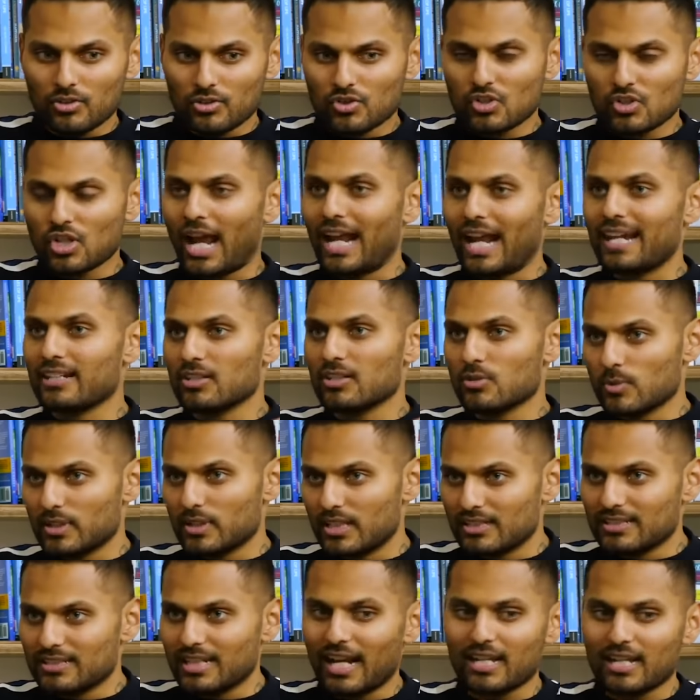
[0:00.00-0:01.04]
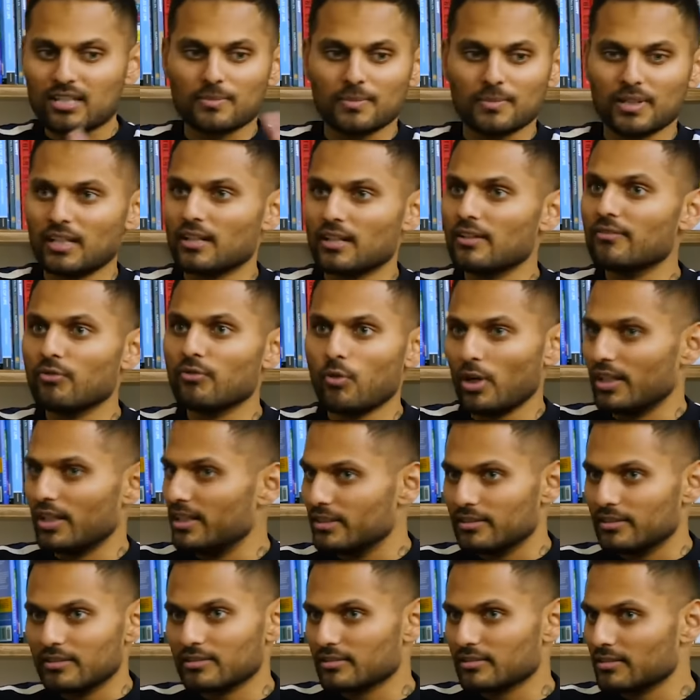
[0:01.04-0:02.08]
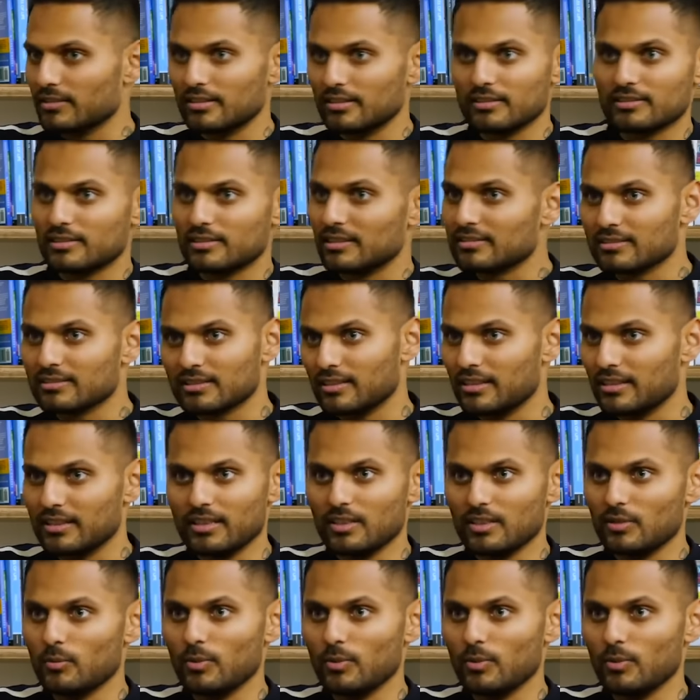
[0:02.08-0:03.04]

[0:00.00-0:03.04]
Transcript: challenge with attachment and avoidance consistently.